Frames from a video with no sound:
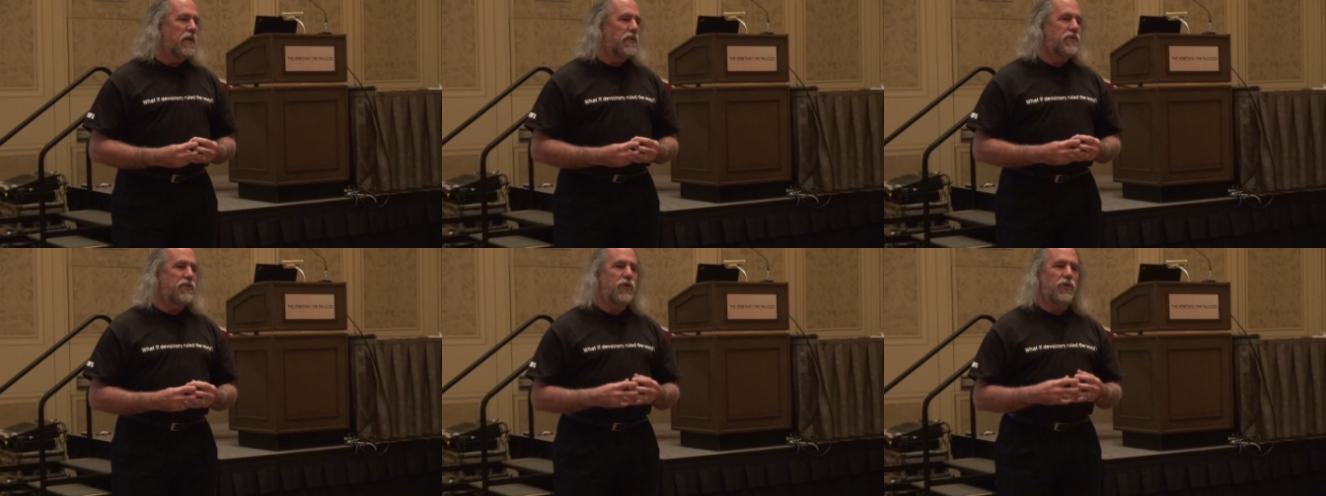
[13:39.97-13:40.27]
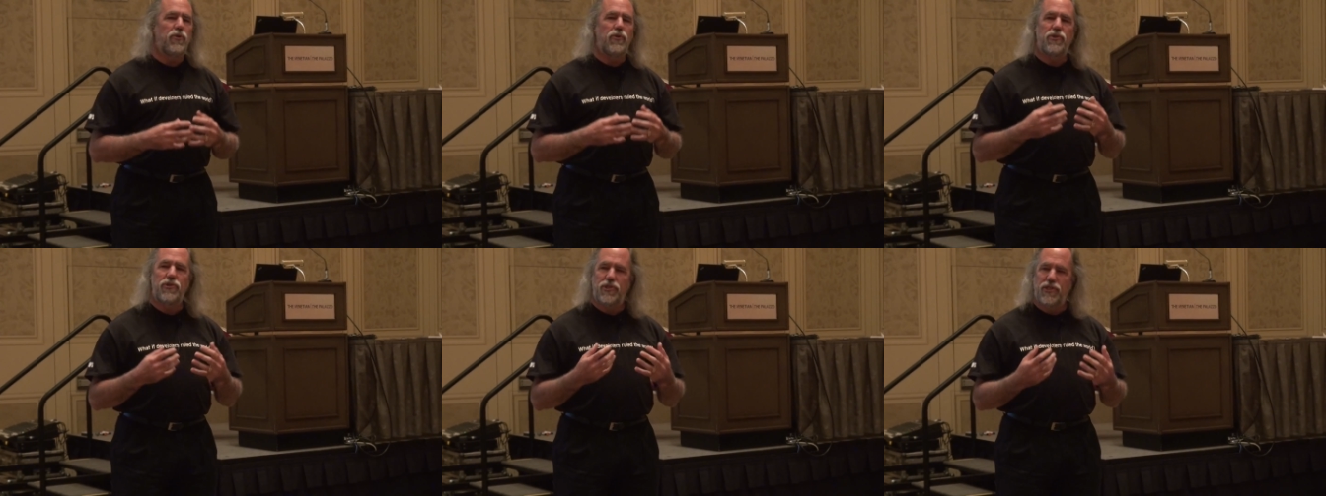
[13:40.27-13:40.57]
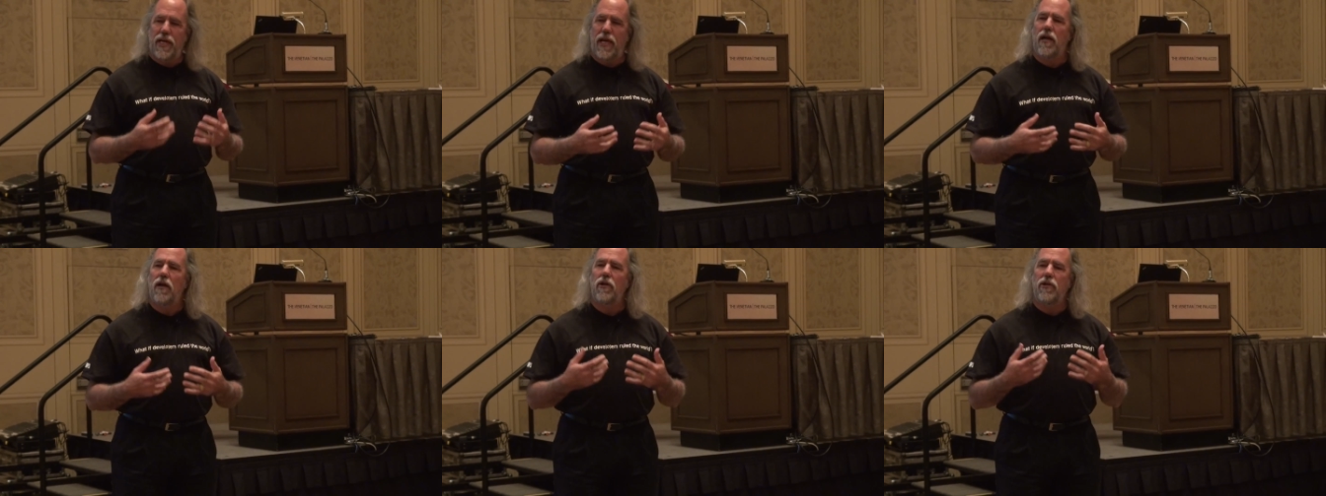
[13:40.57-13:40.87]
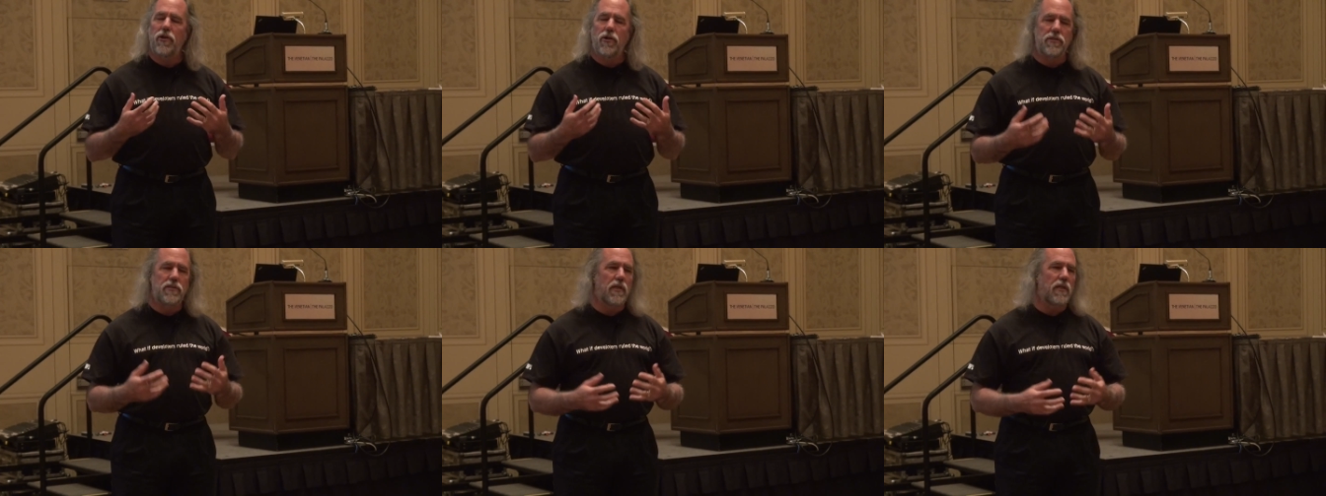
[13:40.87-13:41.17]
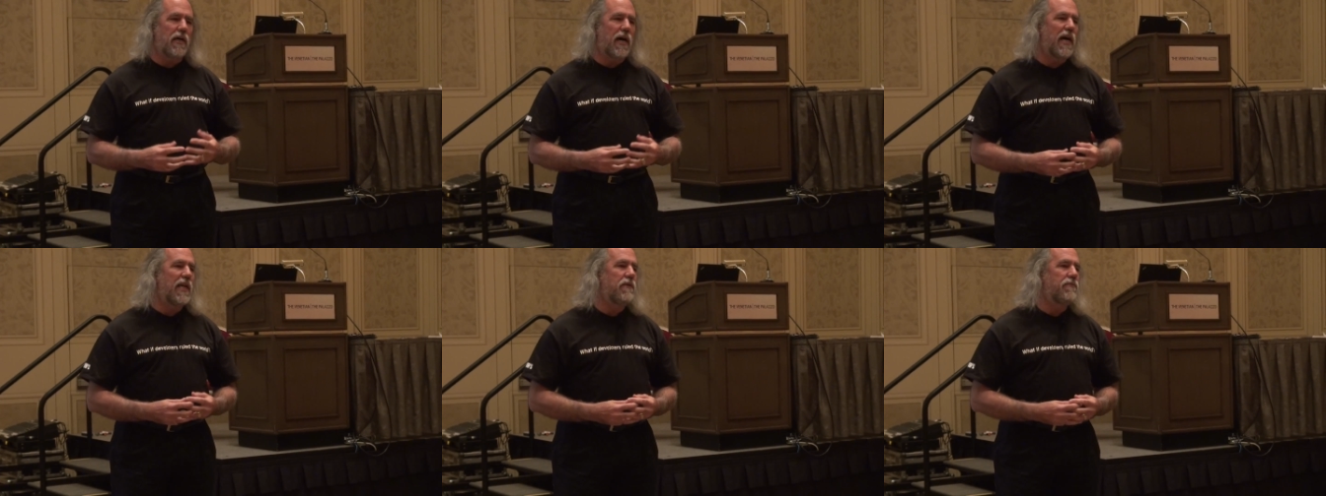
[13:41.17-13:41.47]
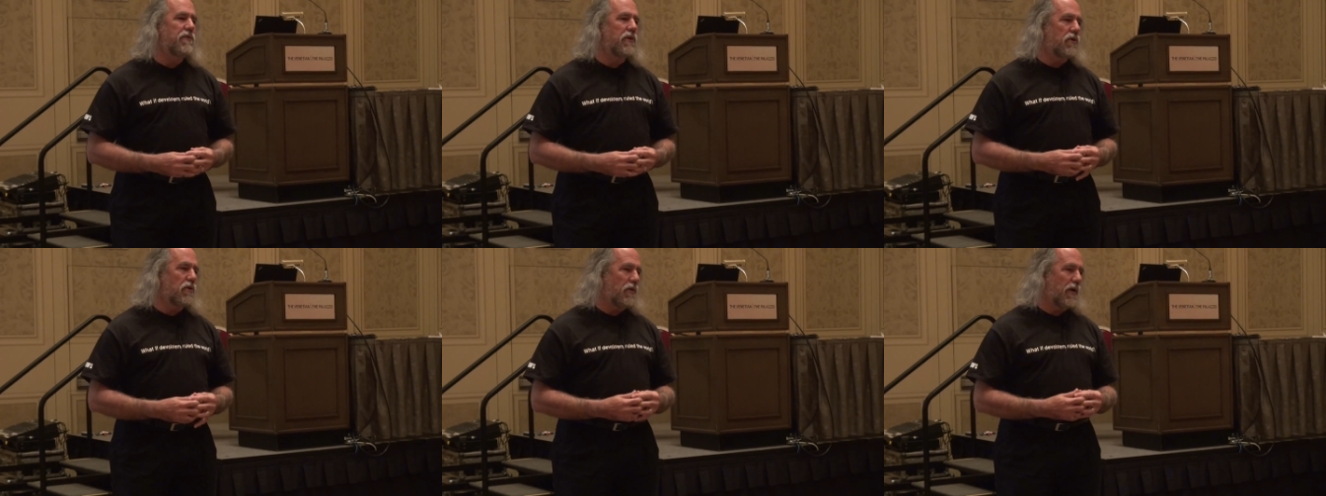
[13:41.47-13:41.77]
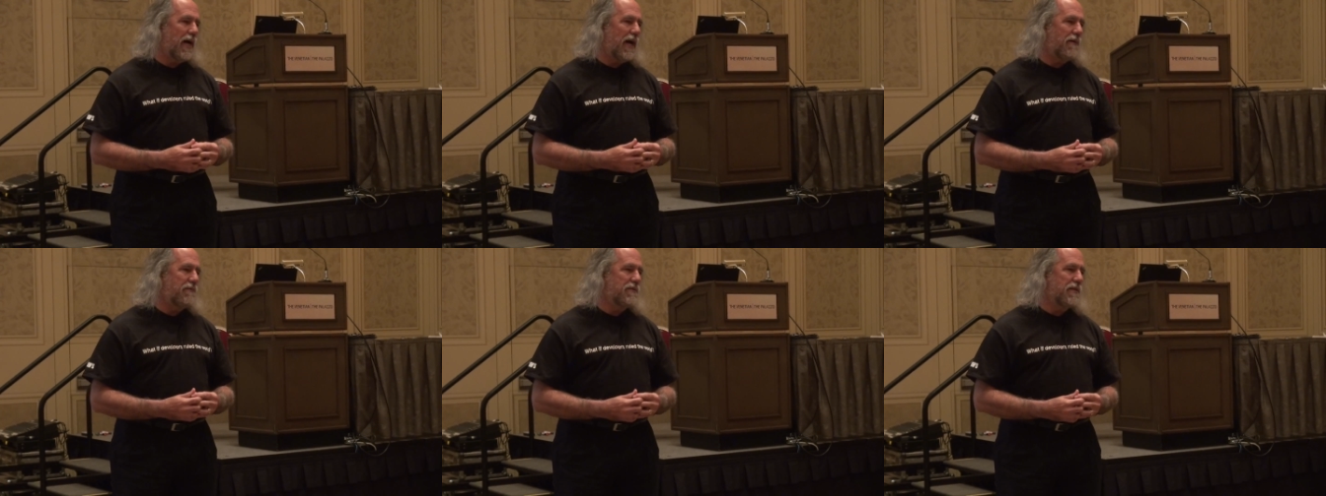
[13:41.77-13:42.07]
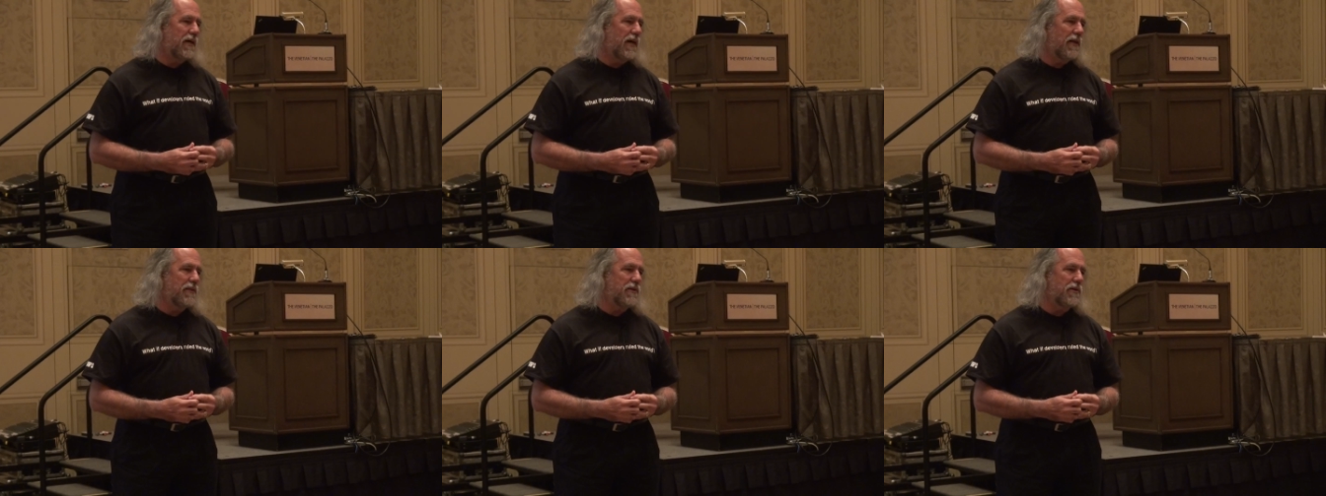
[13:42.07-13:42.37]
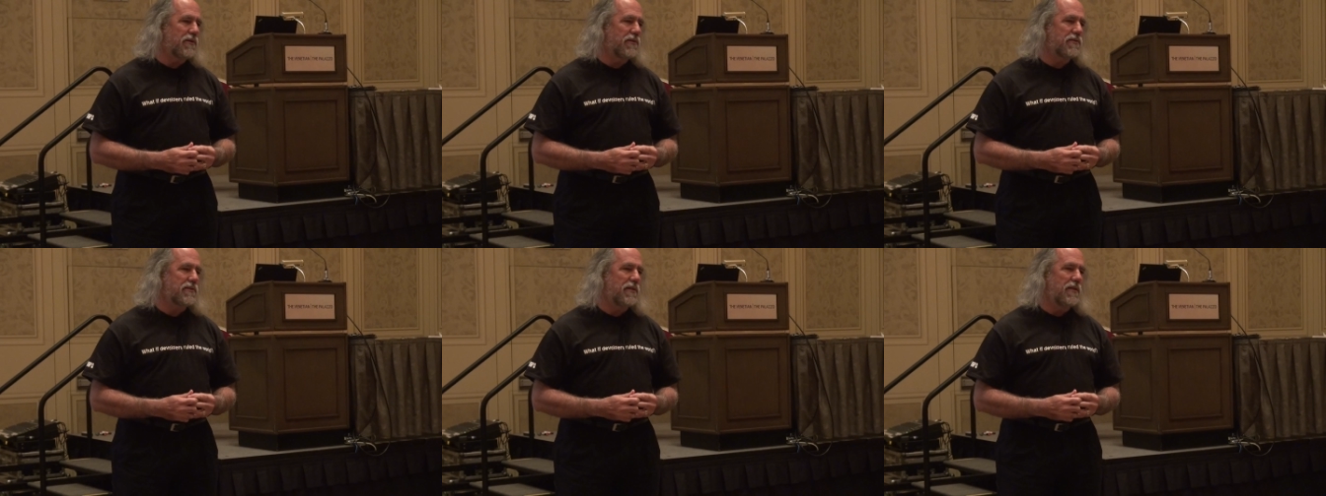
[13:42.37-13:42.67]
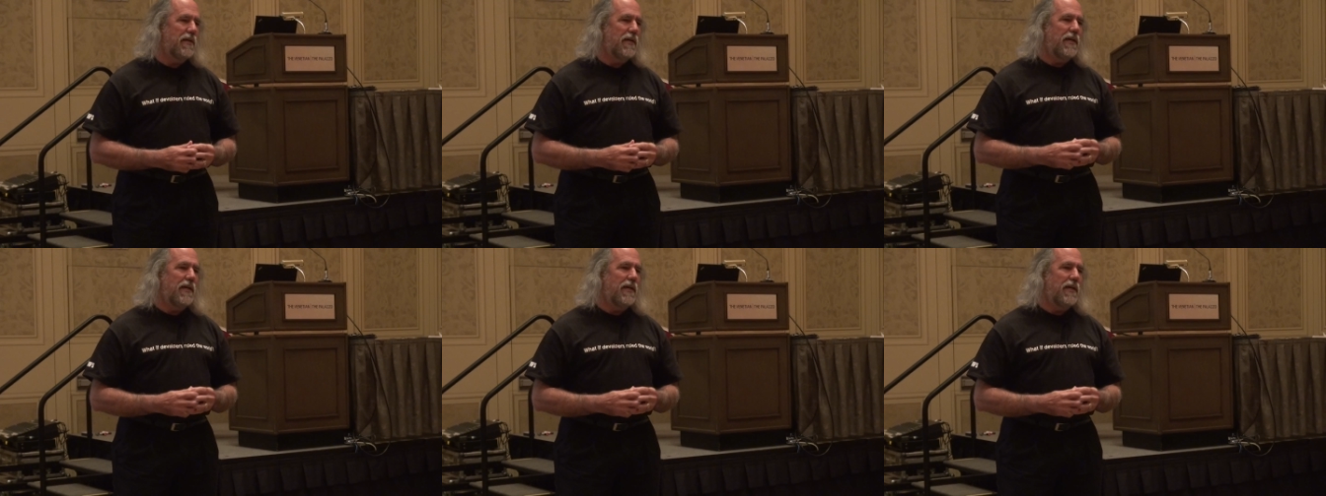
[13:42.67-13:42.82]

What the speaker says: to share your delight in your craft to others